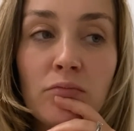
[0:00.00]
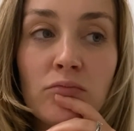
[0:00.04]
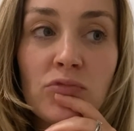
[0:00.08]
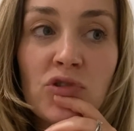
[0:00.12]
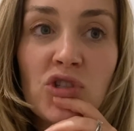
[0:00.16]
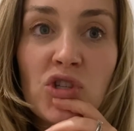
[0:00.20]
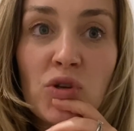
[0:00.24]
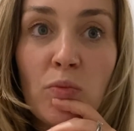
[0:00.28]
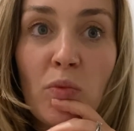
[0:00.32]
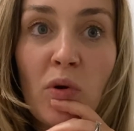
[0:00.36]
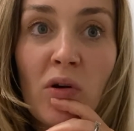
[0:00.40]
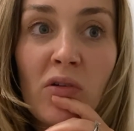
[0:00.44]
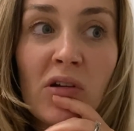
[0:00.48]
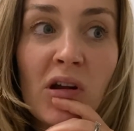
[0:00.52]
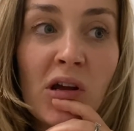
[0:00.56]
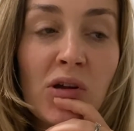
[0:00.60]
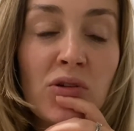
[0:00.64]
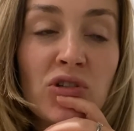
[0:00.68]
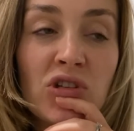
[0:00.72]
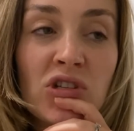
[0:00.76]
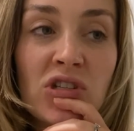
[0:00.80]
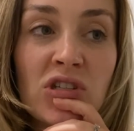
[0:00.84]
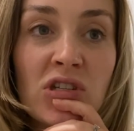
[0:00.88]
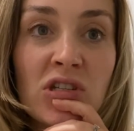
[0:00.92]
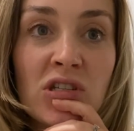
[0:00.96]
tomorrow
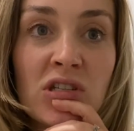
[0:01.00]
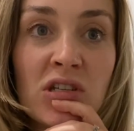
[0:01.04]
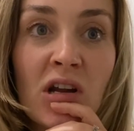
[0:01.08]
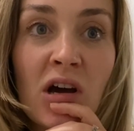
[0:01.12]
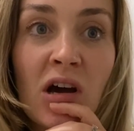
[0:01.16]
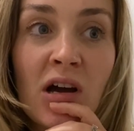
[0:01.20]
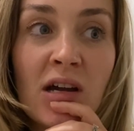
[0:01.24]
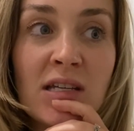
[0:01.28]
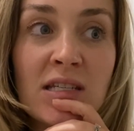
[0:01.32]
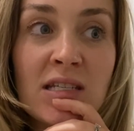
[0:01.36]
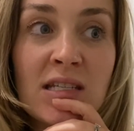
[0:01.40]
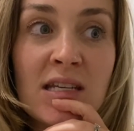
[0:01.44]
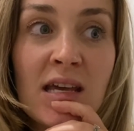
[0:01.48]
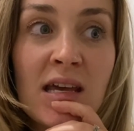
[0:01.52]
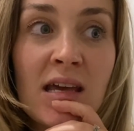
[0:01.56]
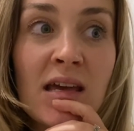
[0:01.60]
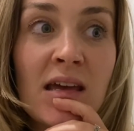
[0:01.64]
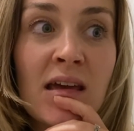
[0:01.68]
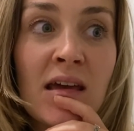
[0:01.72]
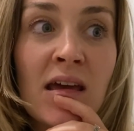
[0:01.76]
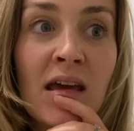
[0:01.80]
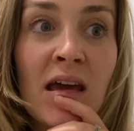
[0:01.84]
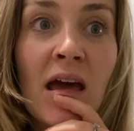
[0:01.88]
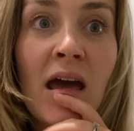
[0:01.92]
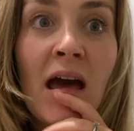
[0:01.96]
just as an
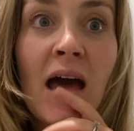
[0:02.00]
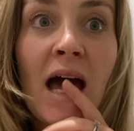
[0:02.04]
idea,